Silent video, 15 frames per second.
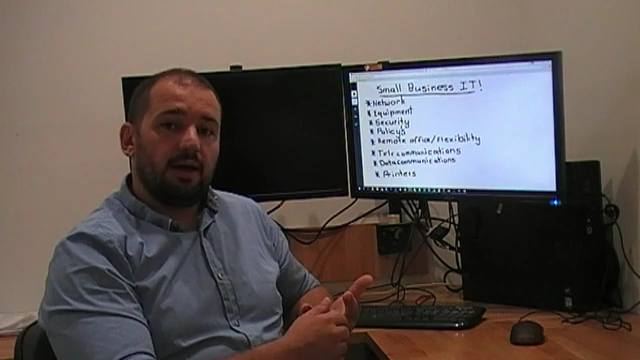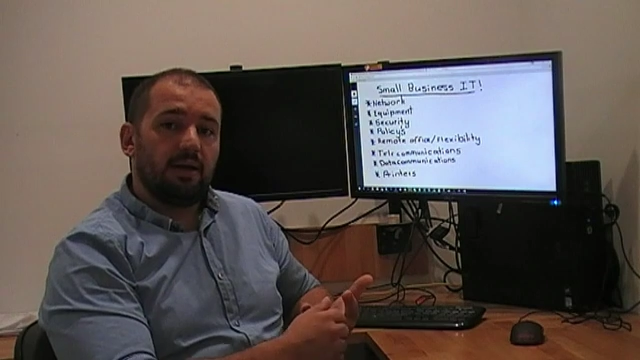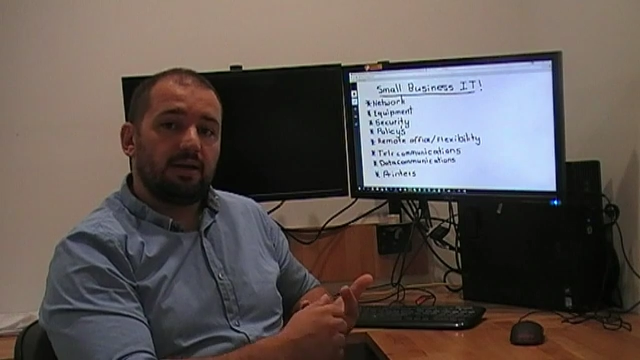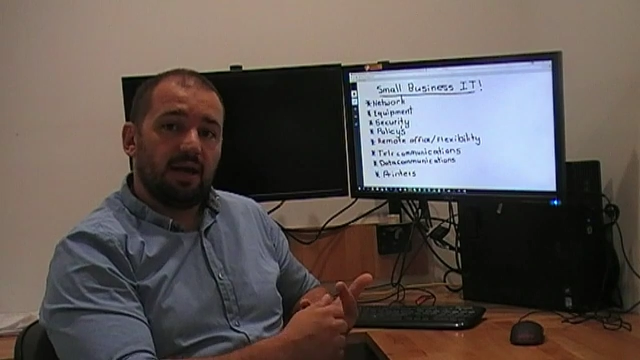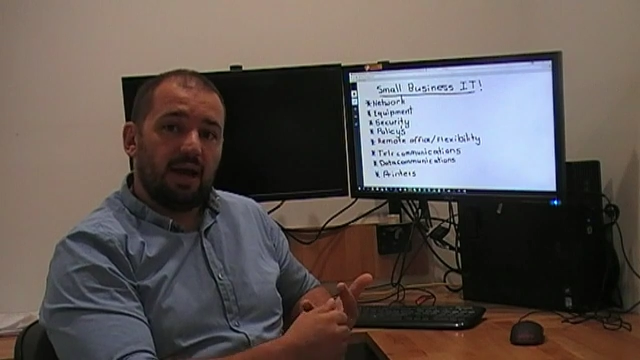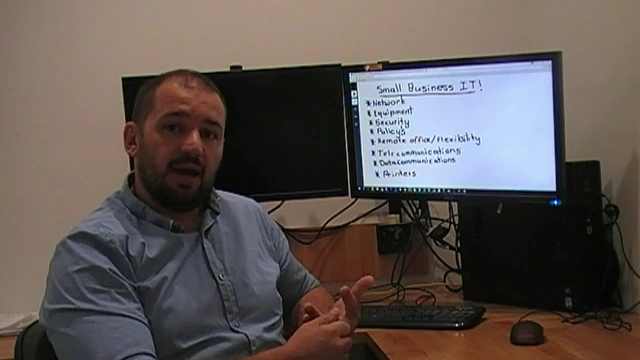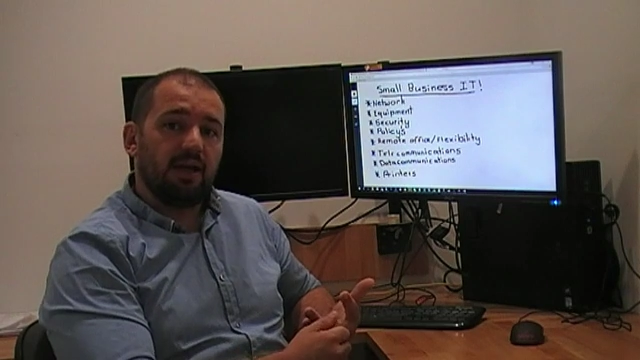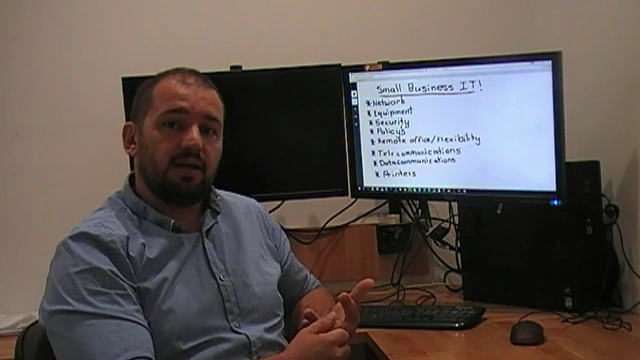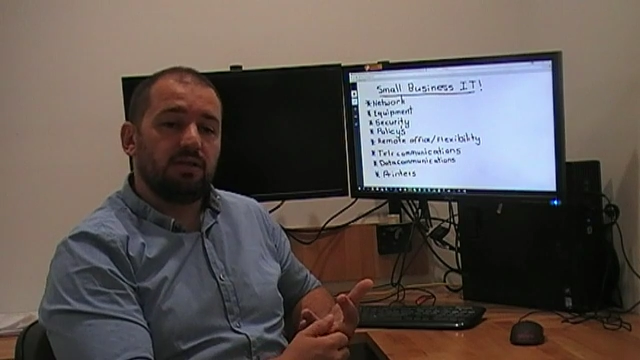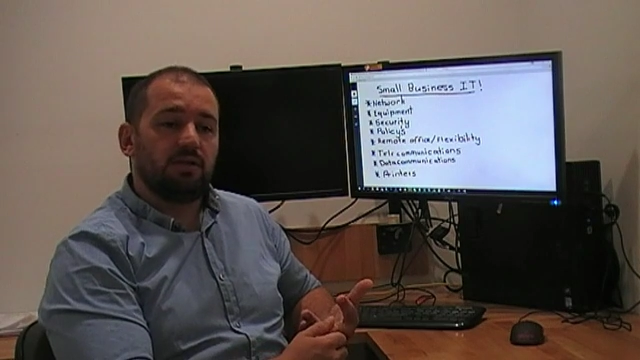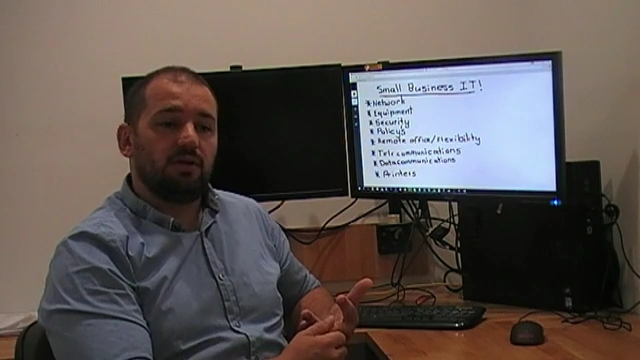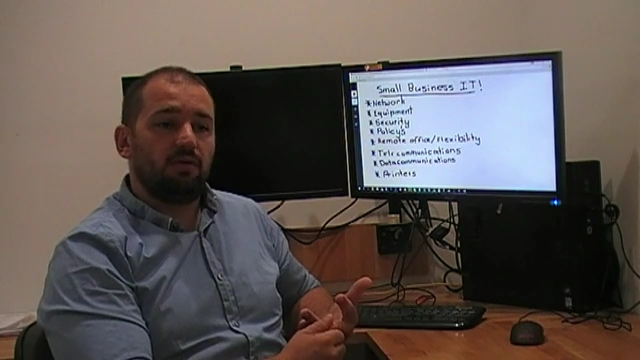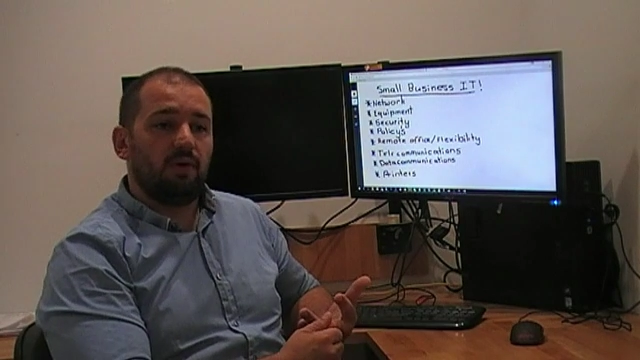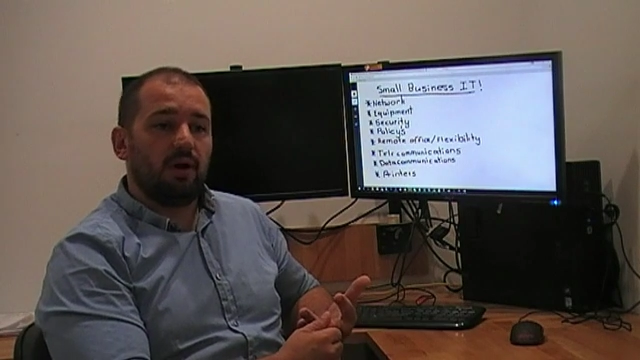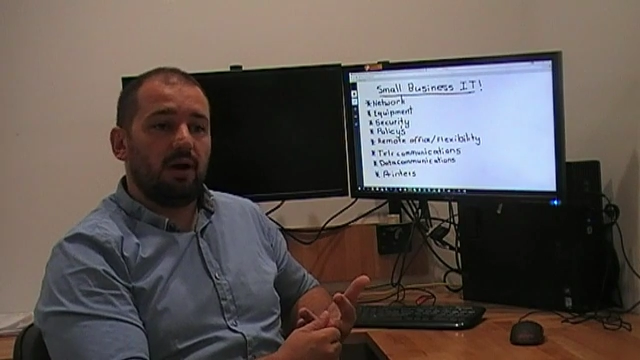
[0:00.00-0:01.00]
it
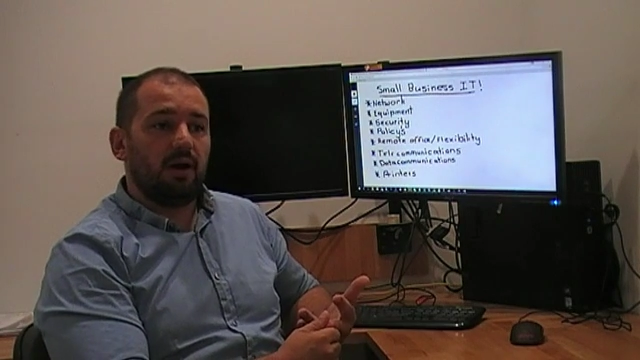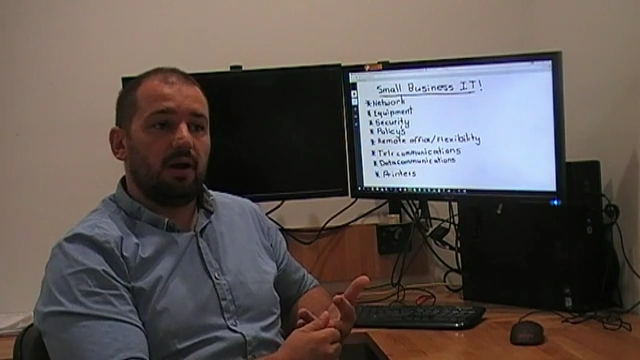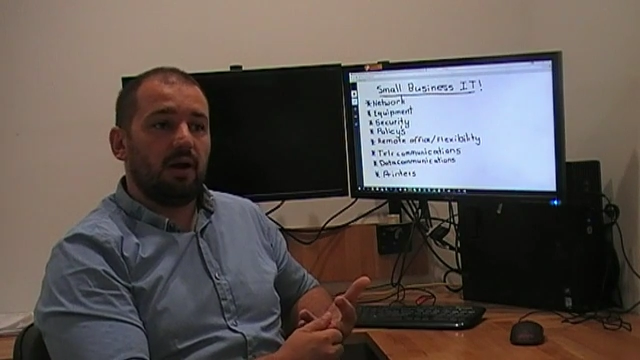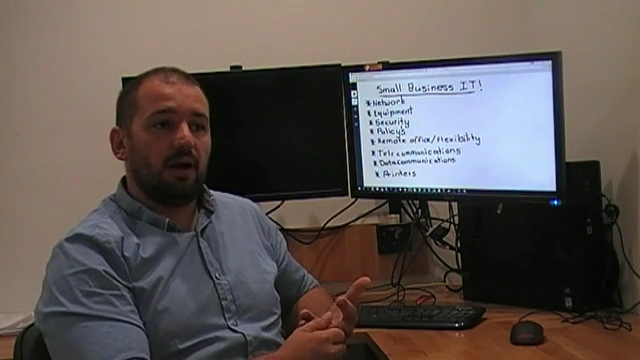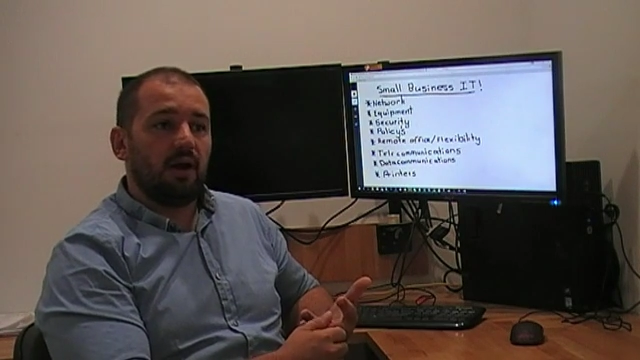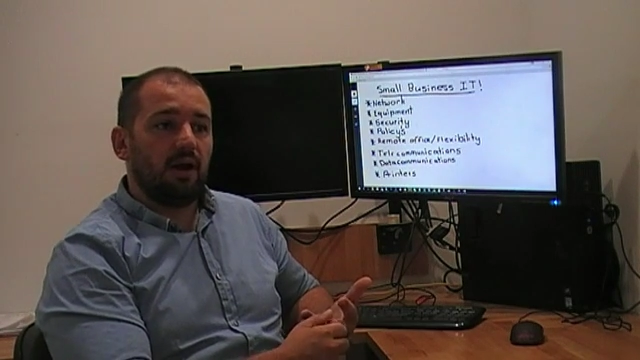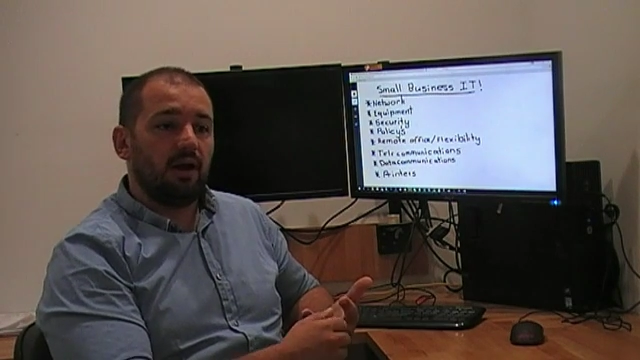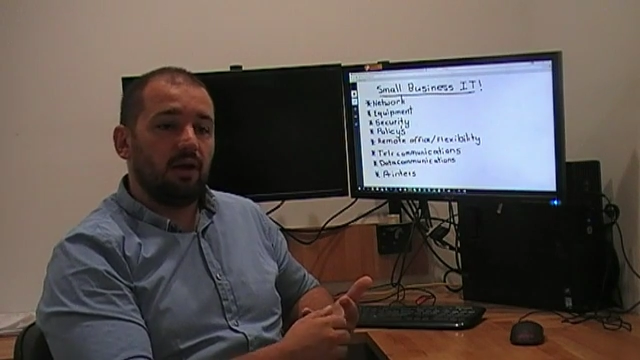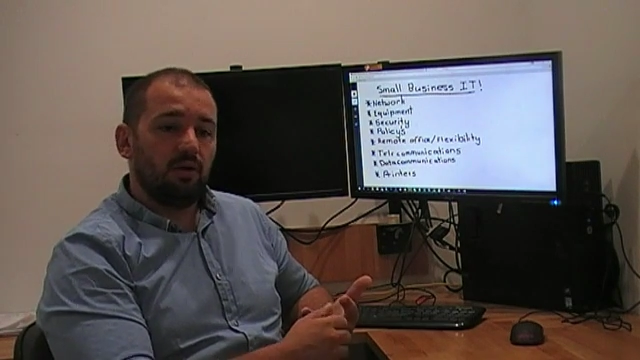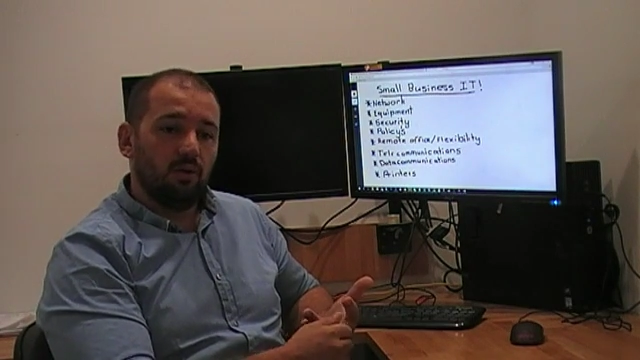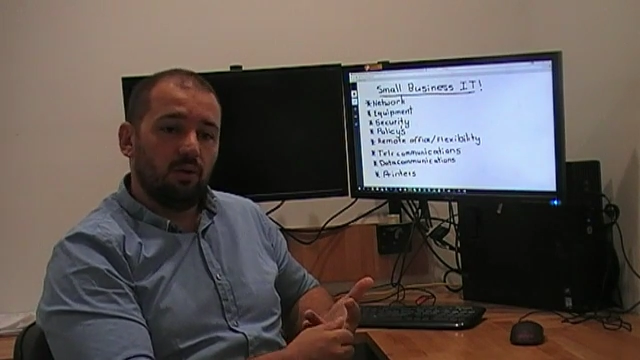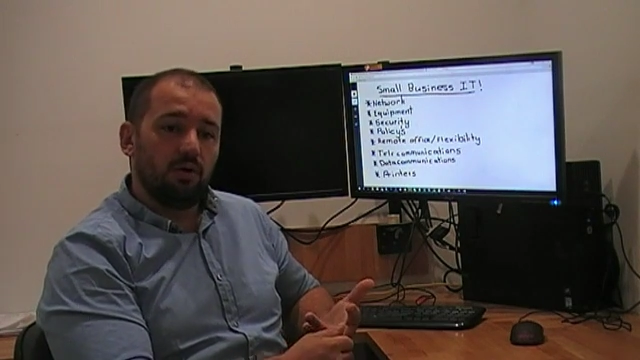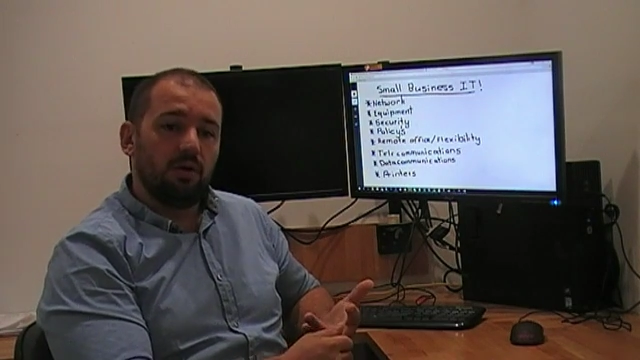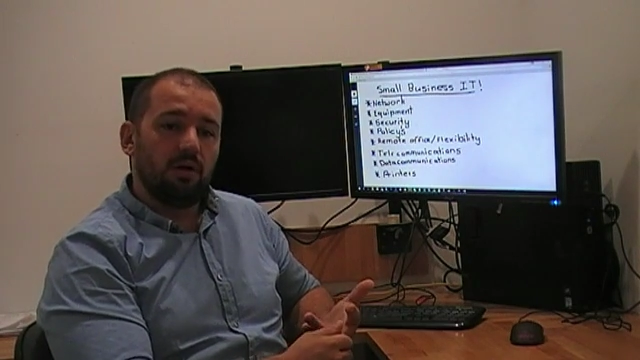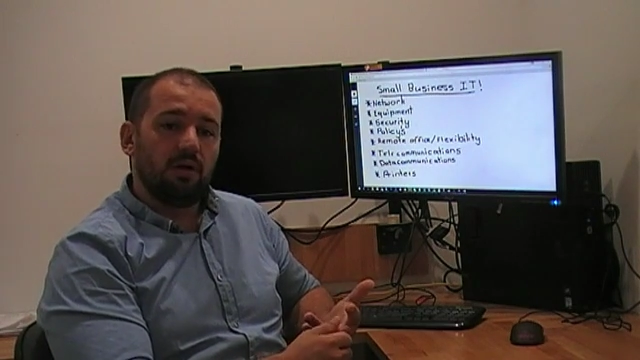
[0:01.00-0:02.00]
takes to run a
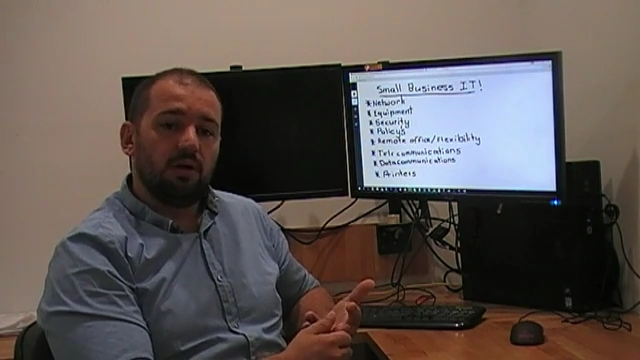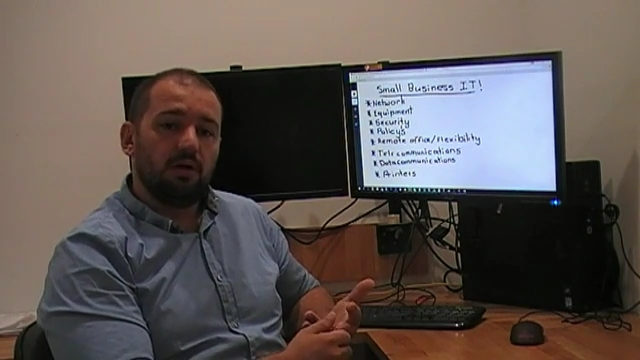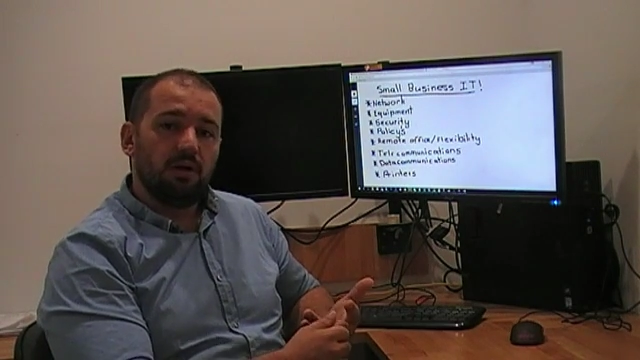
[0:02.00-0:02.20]
good